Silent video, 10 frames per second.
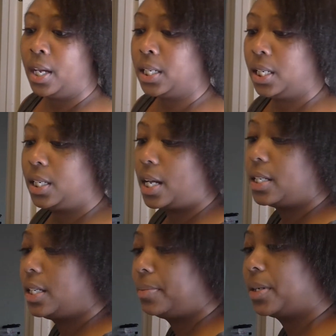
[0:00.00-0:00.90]
and then
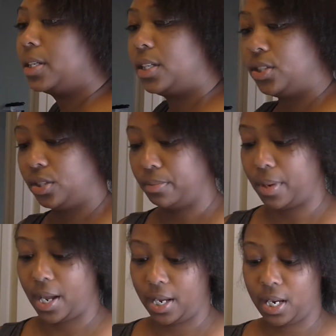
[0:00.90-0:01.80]
I deep conditioned
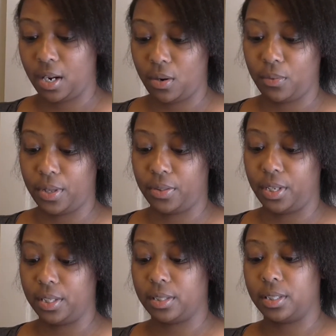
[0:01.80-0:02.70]
my hair with
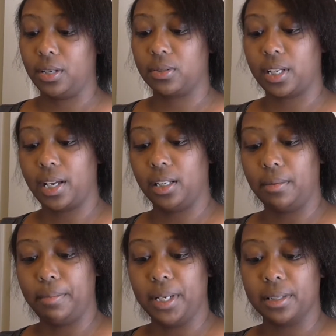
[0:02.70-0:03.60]
this Silk
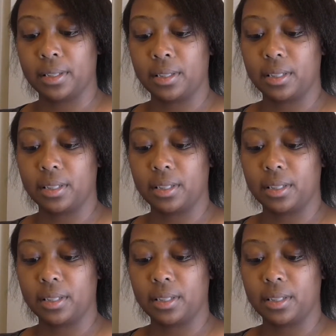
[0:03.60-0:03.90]
Elements